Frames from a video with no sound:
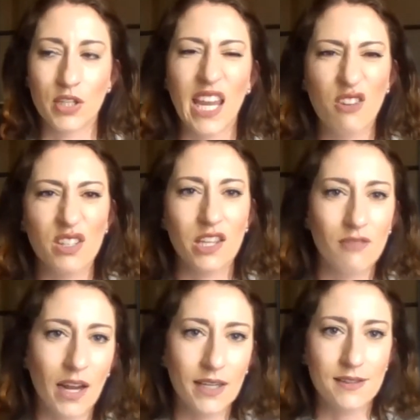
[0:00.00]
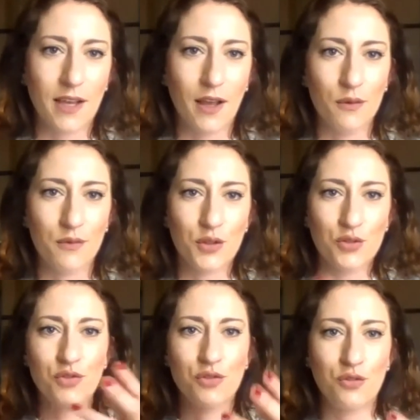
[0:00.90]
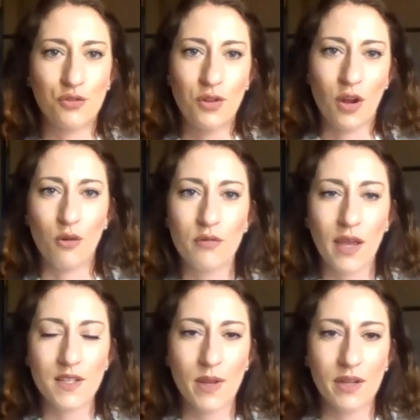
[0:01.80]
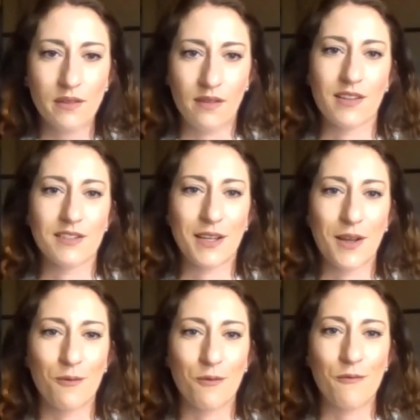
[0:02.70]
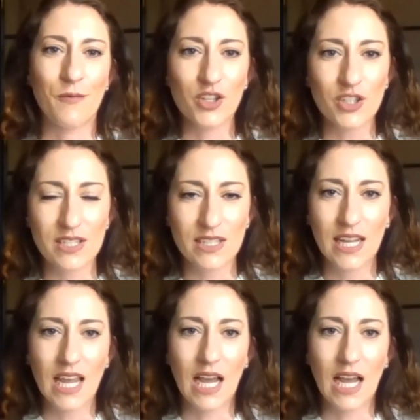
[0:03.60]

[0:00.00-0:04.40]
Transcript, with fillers: we can't really reconcile the truth aspect that doesn't come first.